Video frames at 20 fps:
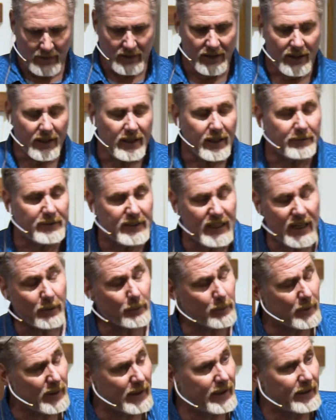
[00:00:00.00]
and have
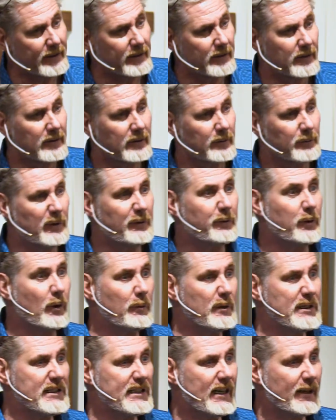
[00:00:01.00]
dealt with it before
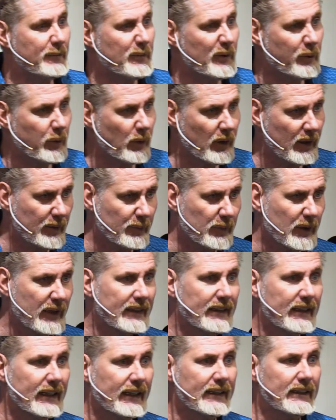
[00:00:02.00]
we stand before Him
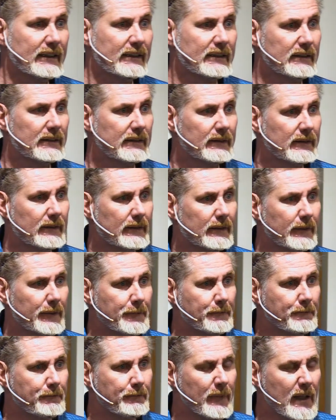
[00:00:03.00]
one day.
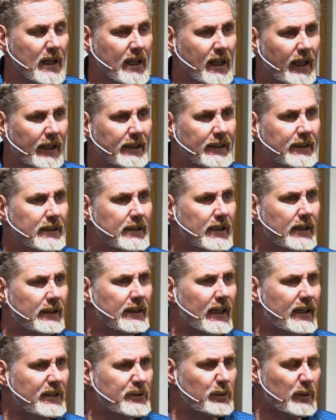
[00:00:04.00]
And, and
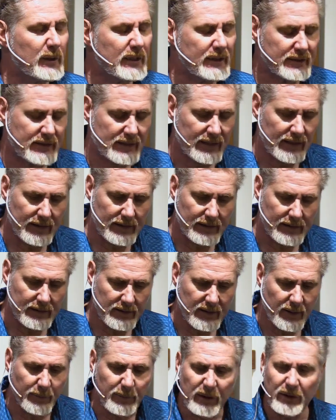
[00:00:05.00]
that's what uh,
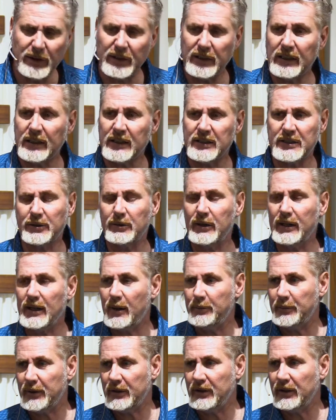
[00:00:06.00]
communion is a great
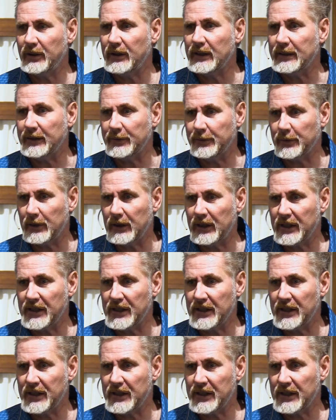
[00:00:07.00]
opportunity for